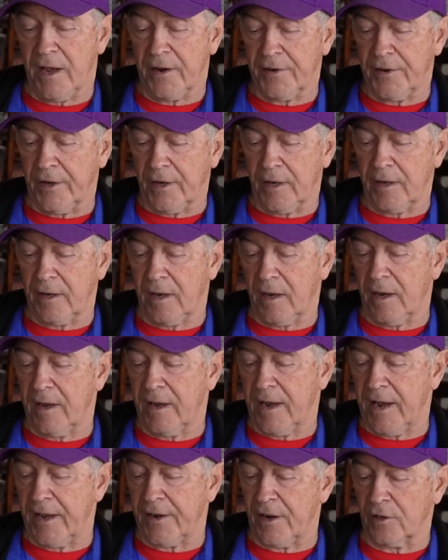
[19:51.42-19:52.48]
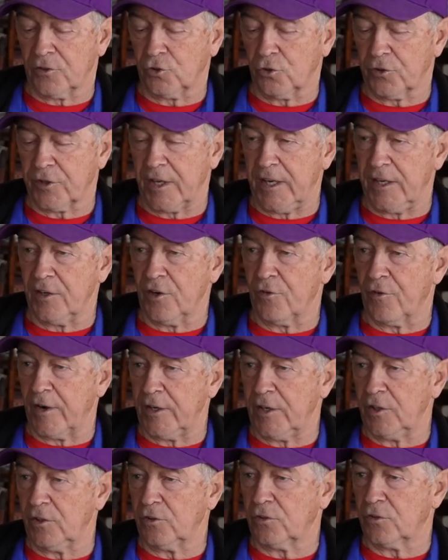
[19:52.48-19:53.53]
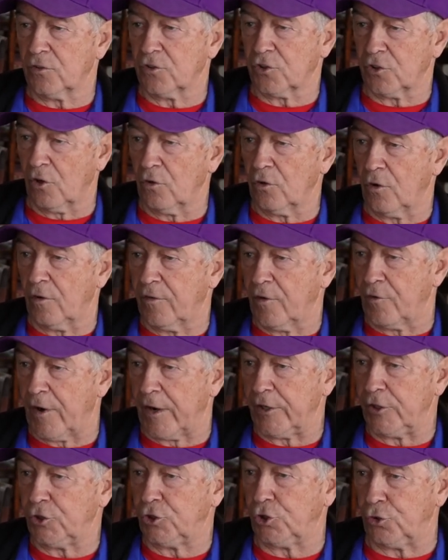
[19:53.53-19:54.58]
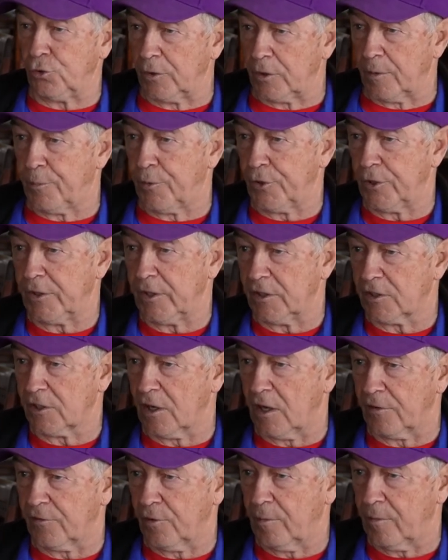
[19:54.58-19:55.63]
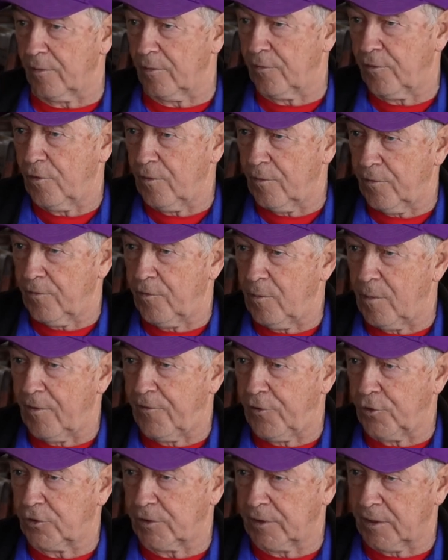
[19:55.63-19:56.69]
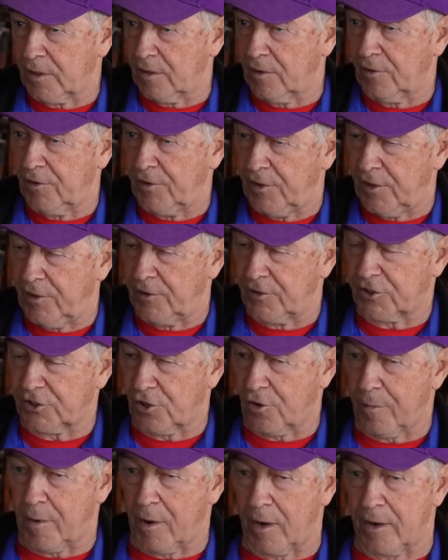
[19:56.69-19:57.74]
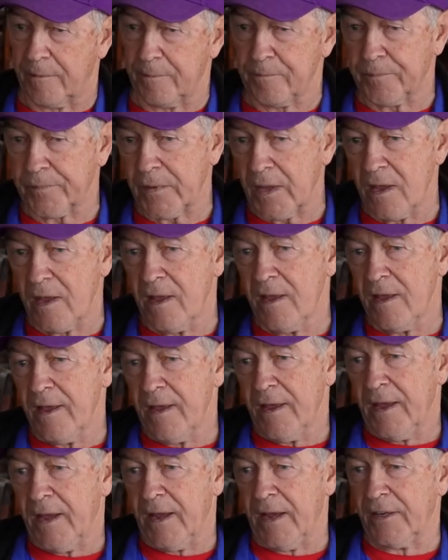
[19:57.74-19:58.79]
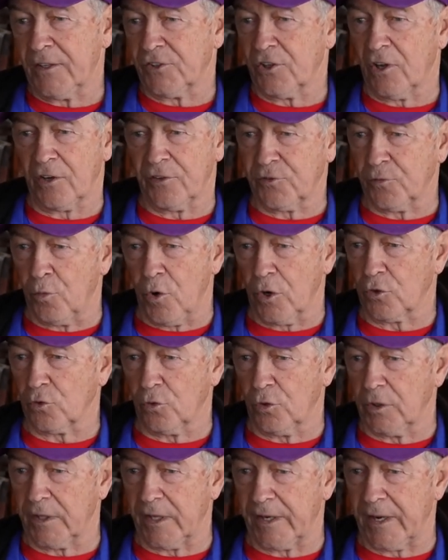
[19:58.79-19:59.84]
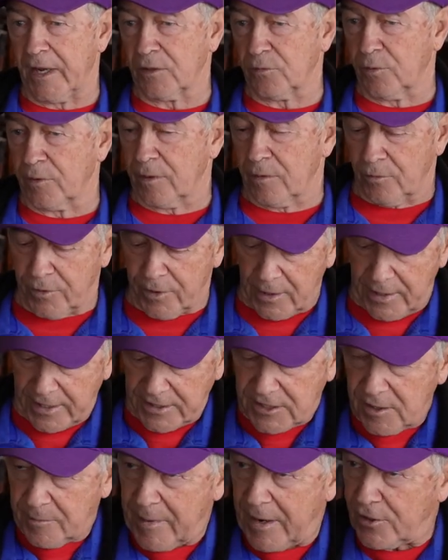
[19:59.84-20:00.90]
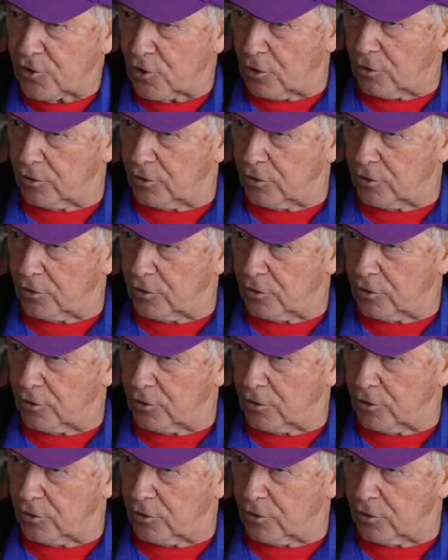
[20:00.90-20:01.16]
and I and I took the inner running sole of a running shoe and I put it inside for for my foot to, in the stirrup line. And so I worked all that out with, with elastic band to